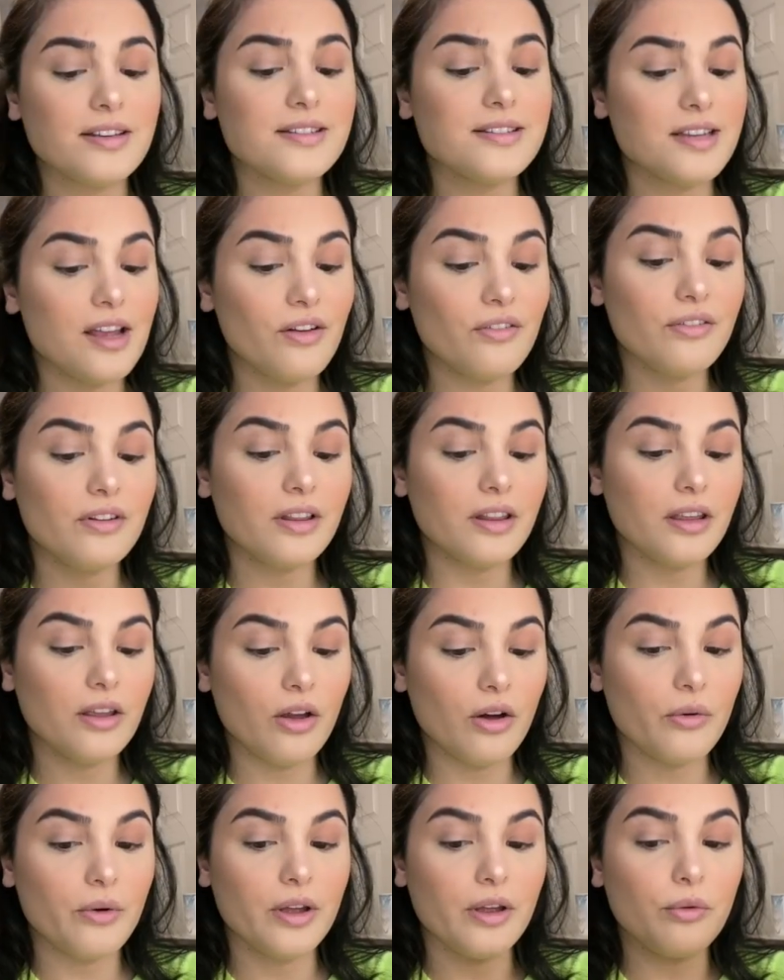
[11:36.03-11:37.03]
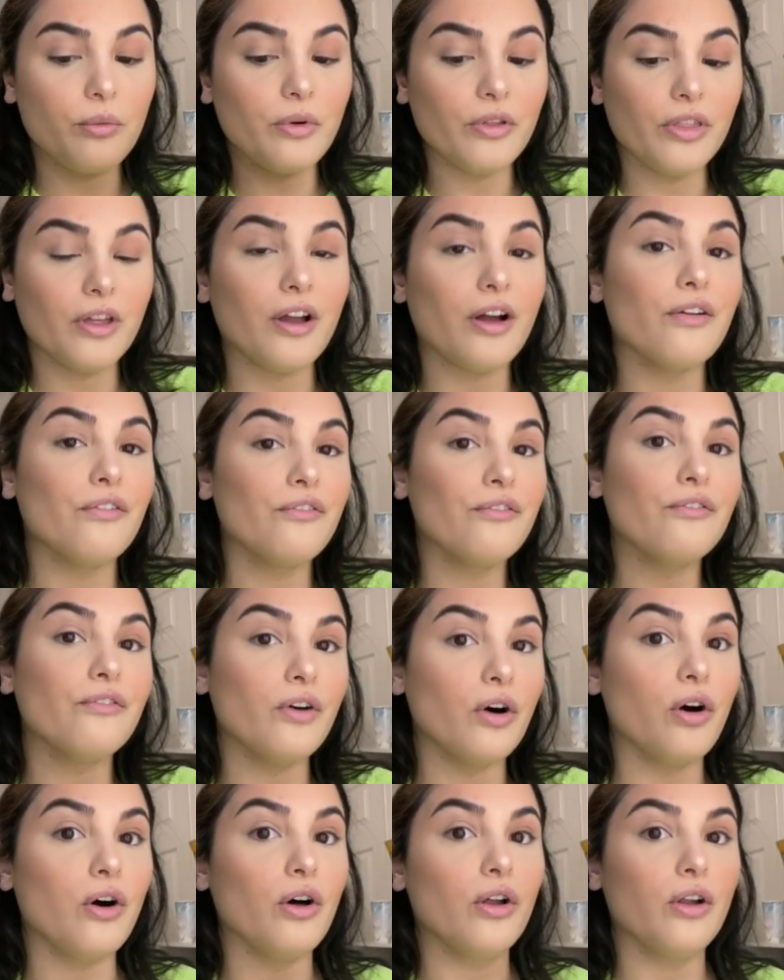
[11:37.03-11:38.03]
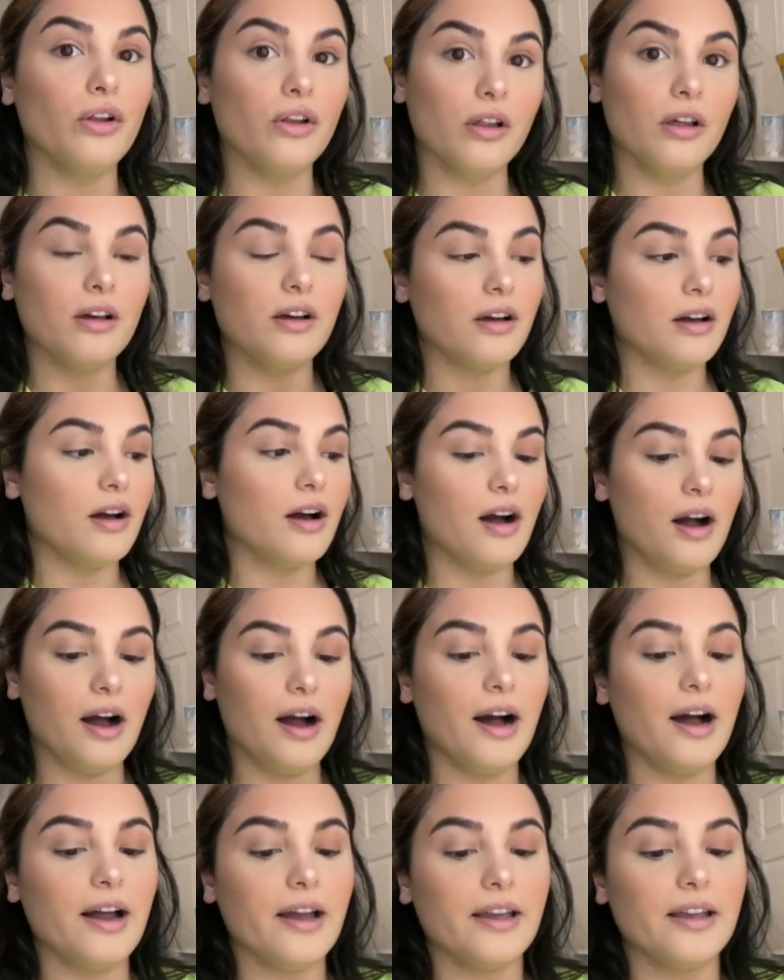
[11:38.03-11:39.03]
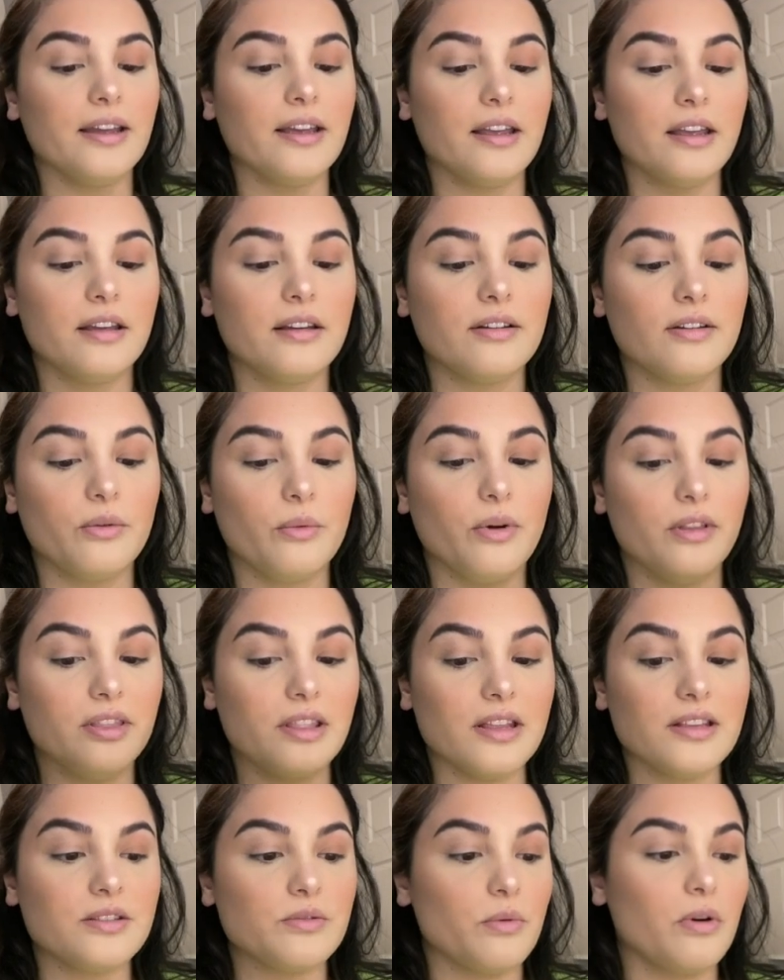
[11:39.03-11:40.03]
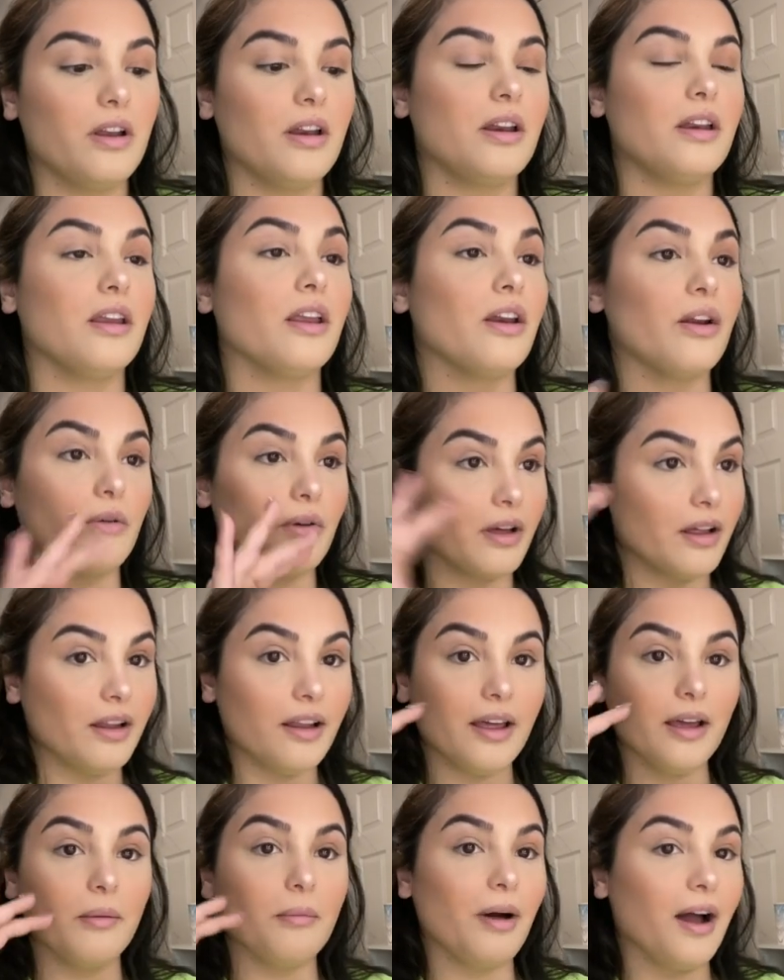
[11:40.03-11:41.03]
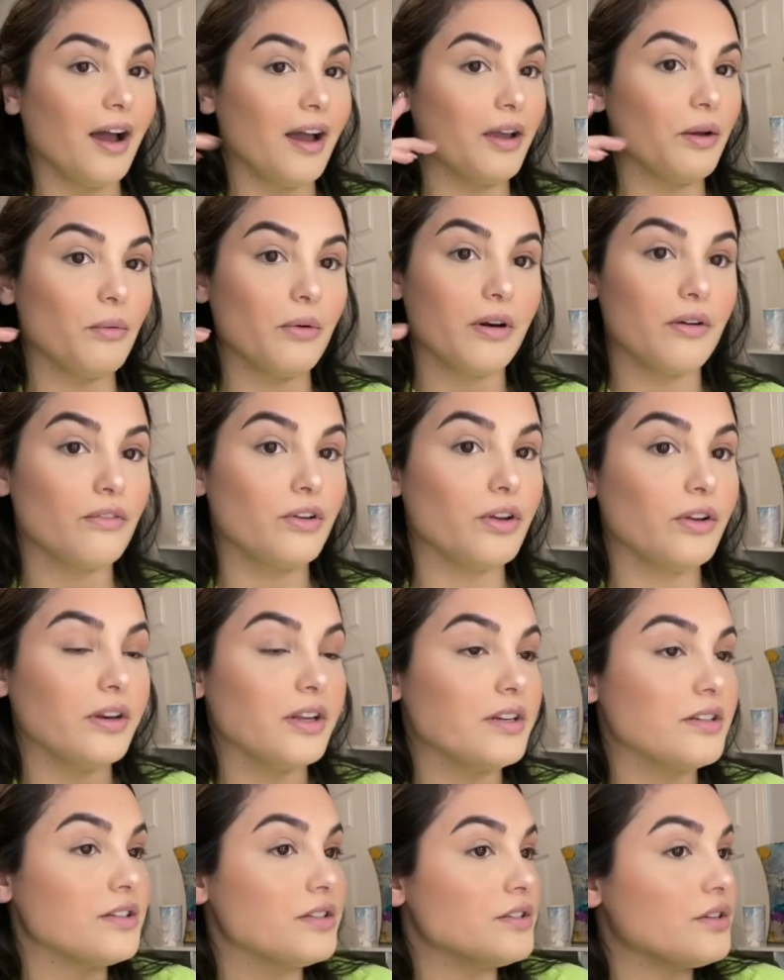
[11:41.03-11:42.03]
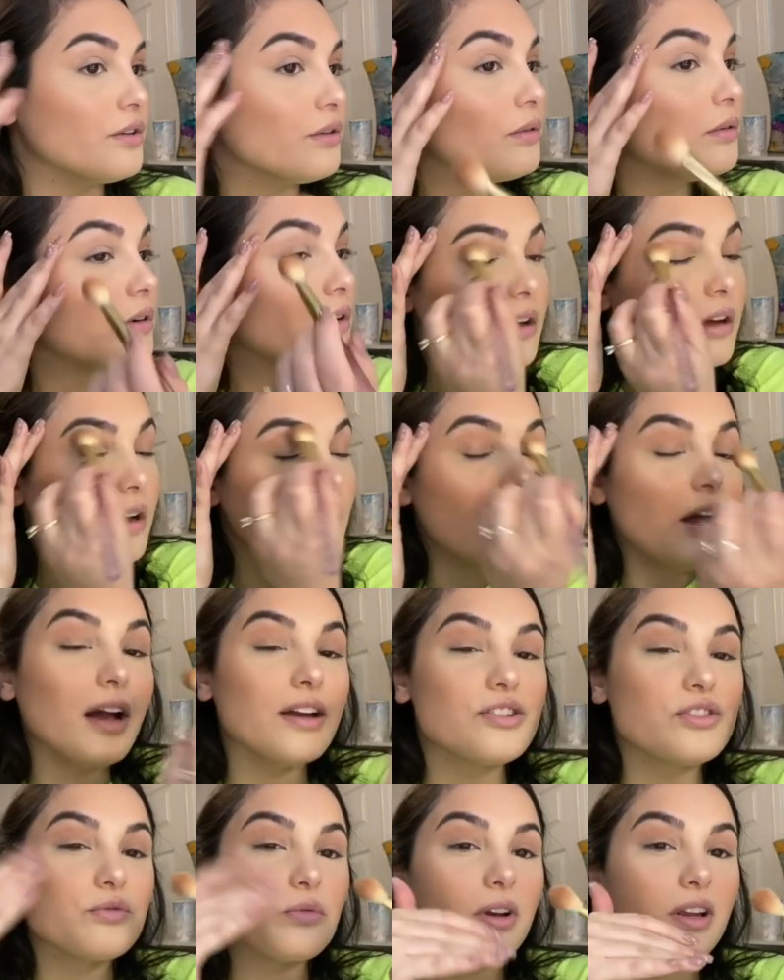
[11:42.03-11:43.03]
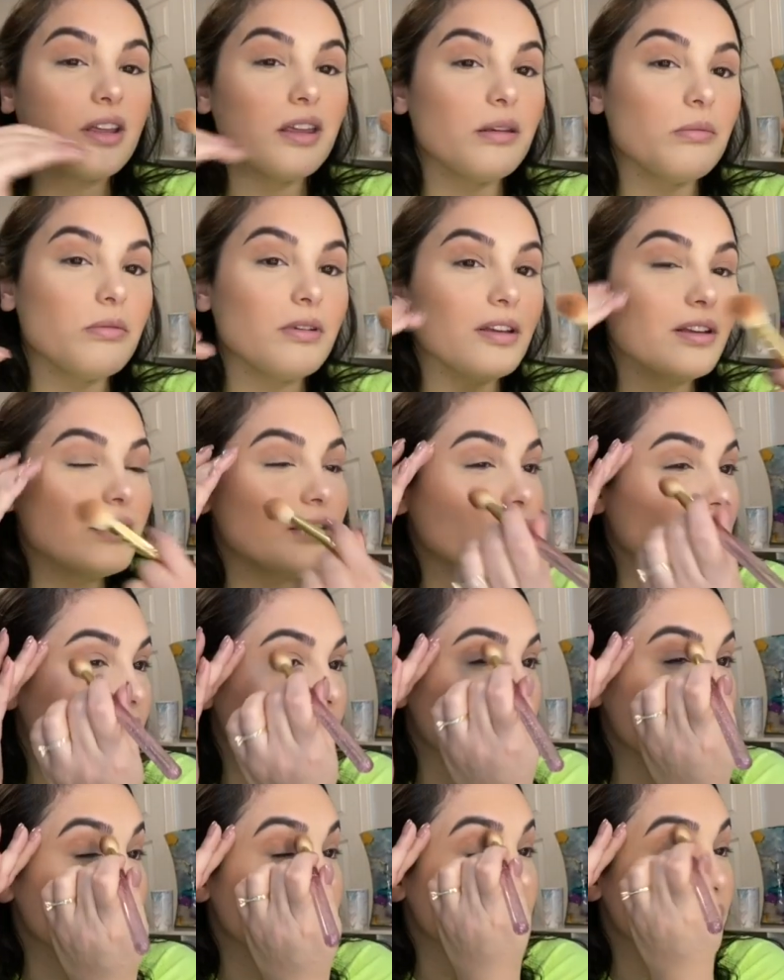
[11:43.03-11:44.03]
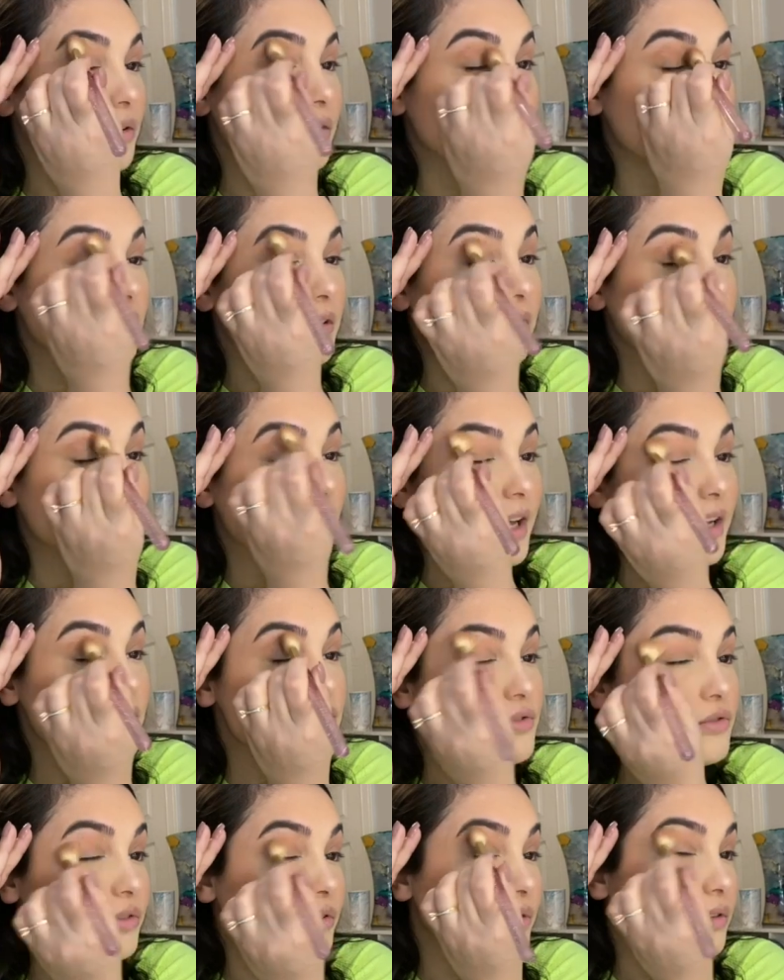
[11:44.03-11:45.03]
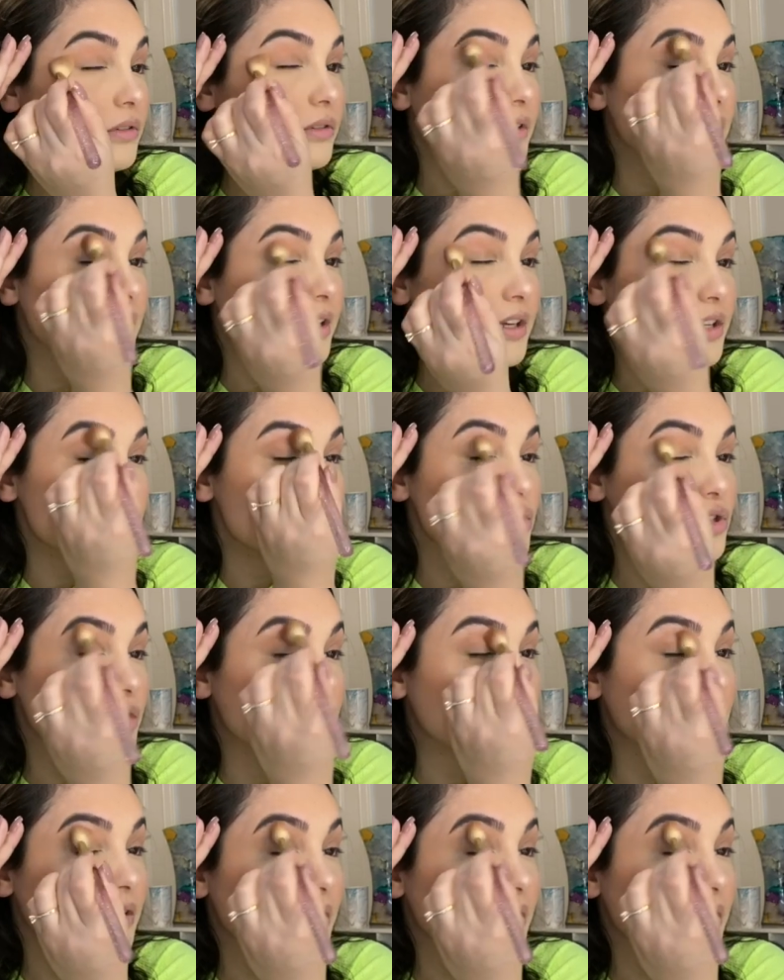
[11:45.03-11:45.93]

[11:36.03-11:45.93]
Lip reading: can definitely go in with like a full eye with this one, you know, a glam eye, whatever you need to do. I just want to keep it, you know, a little natural-ish.